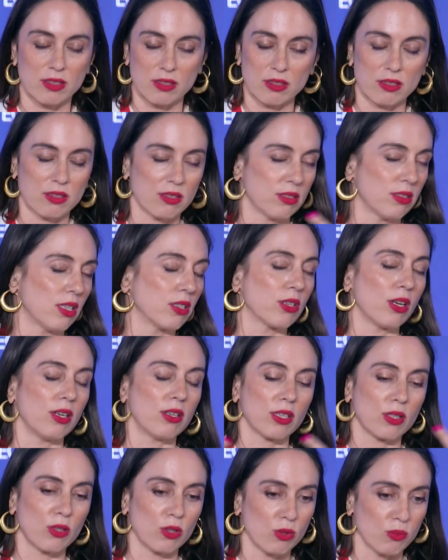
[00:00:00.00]
circular
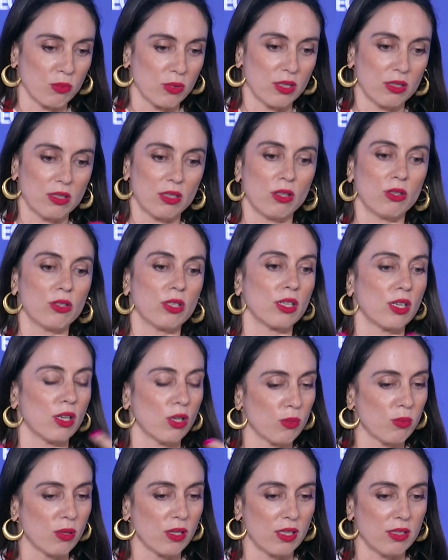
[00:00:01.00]
economy on a
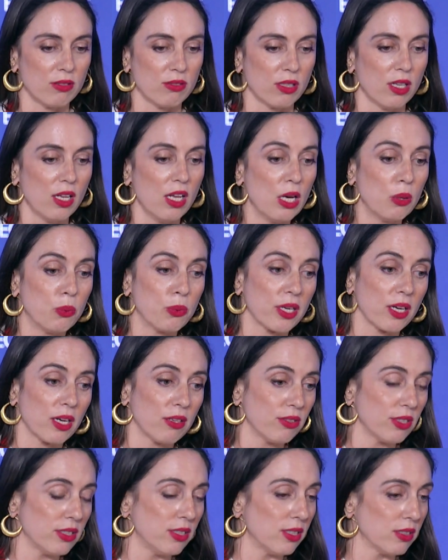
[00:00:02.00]
global level, we have
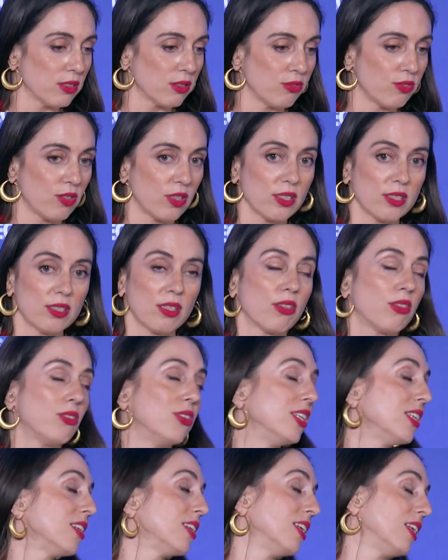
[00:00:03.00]
identified
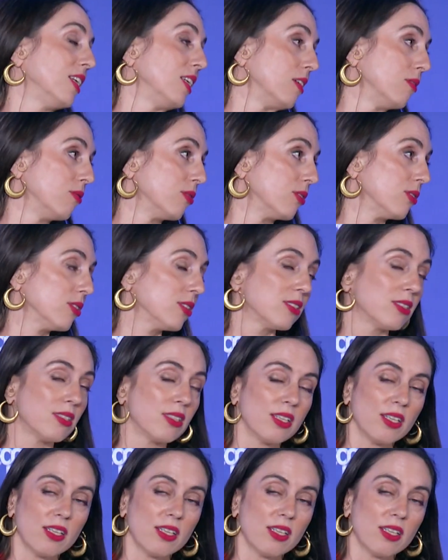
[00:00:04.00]
3 key levers.